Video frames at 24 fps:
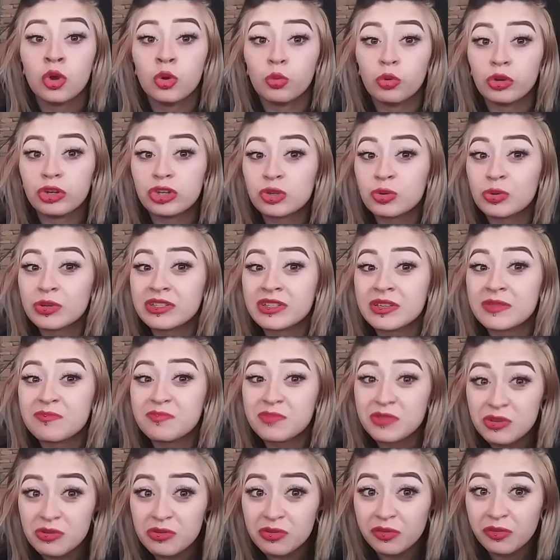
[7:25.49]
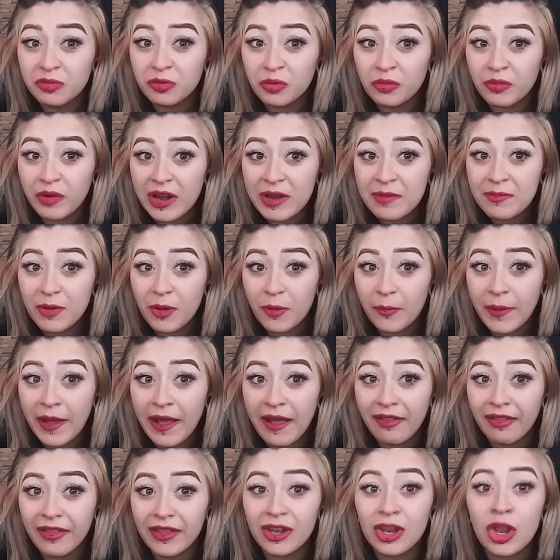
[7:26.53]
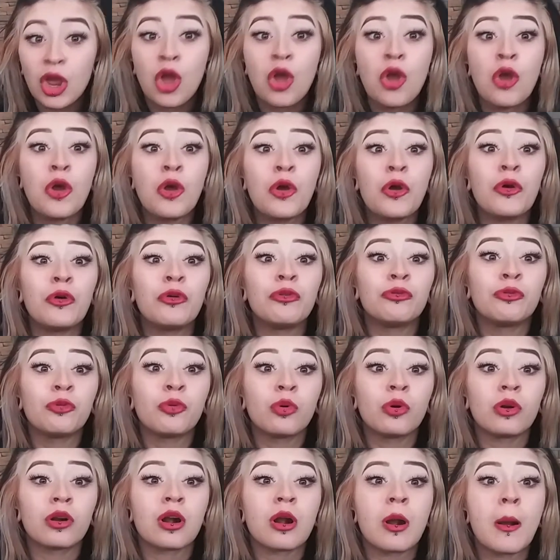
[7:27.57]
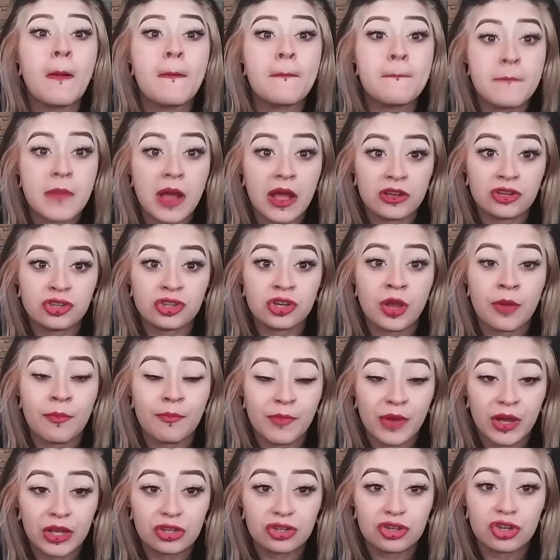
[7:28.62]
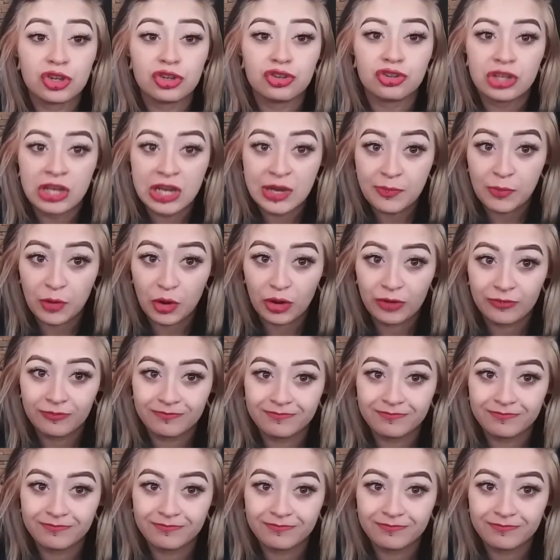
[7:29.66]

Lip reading: which was a beautiful rainbow palette for much, much cheaper.